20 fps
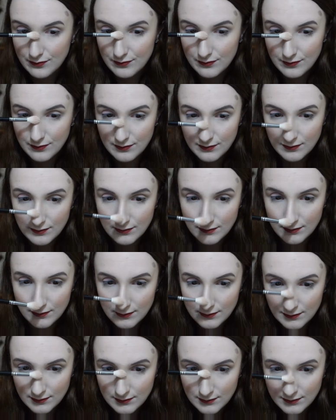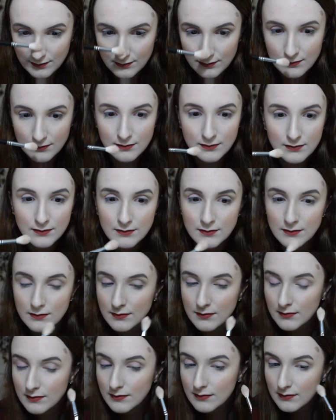
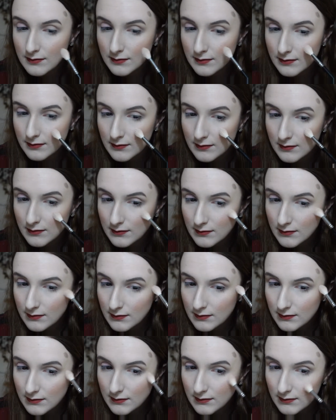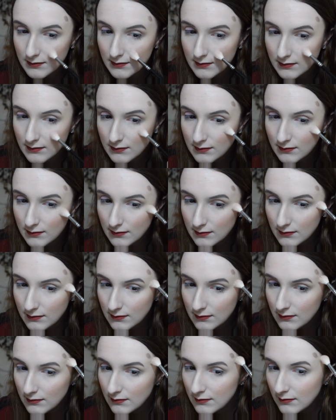
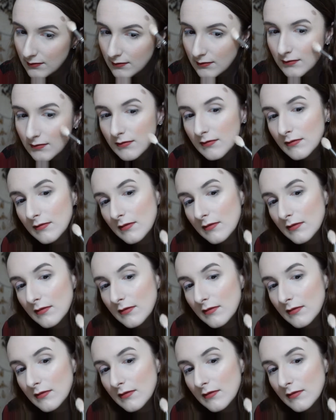(silence)